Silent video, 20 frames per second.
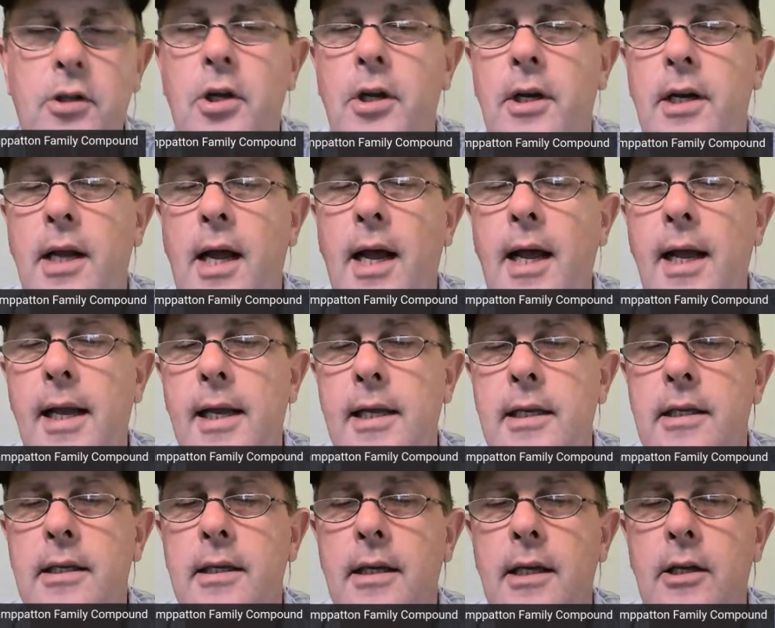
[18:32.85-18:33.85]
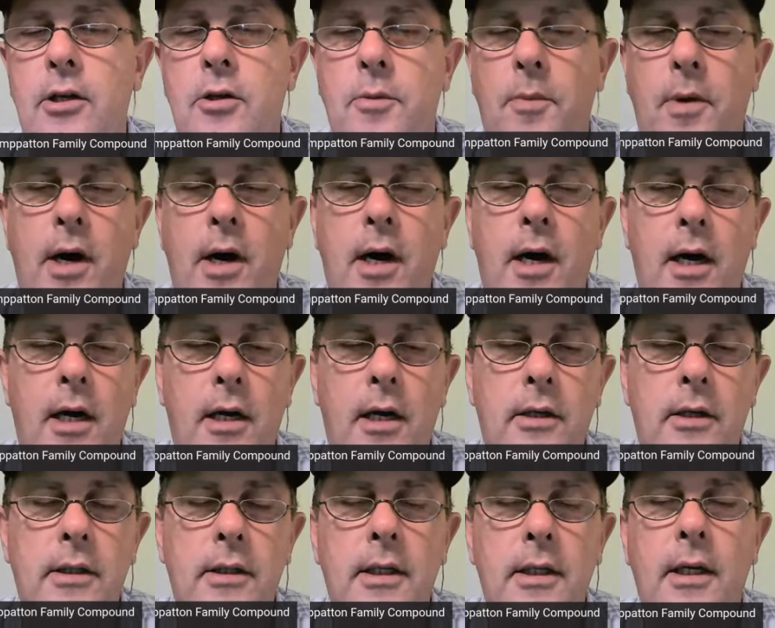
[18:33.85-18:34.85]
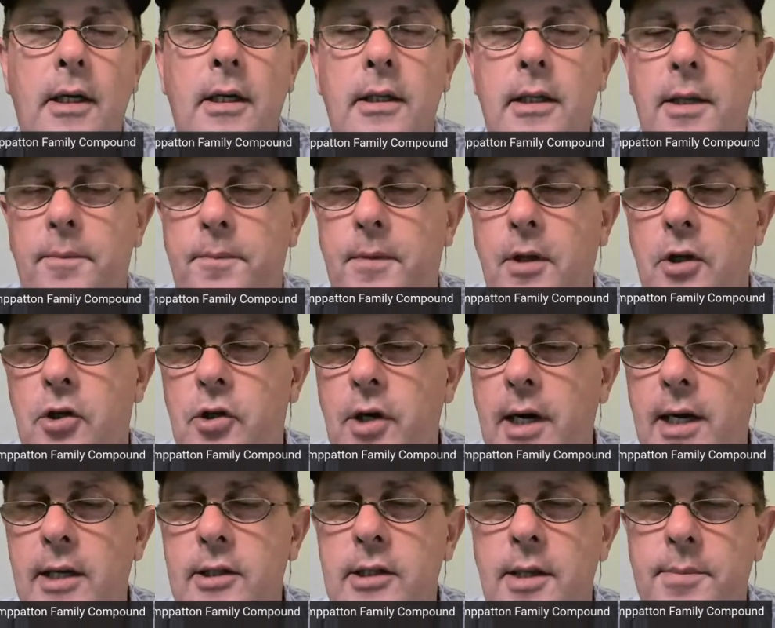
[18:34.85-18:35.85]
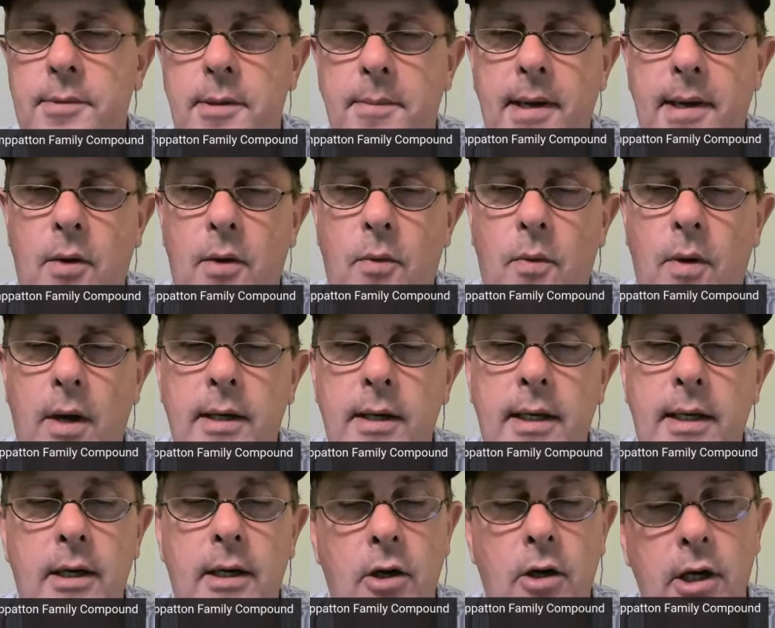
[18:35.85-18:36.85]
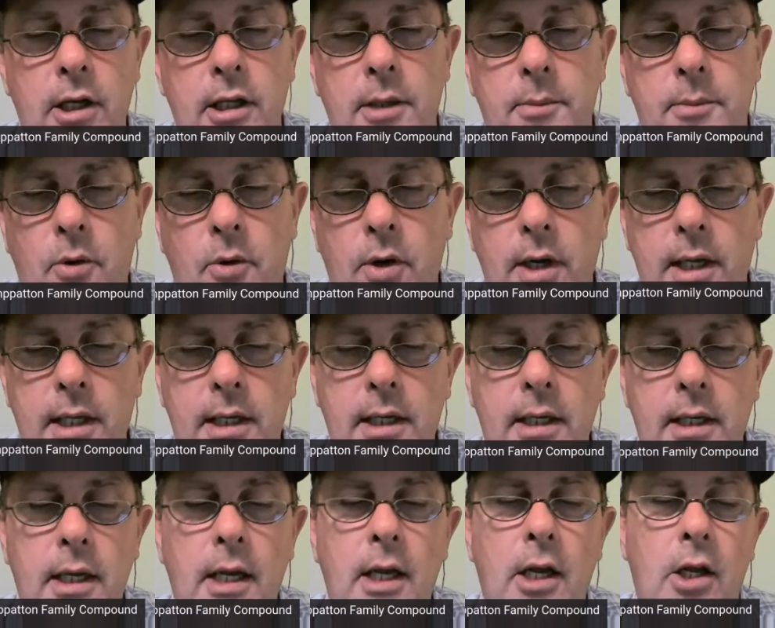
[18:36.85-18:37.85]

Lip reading: tonight and tomorrow, the trails up to Mount Wanda early in the morning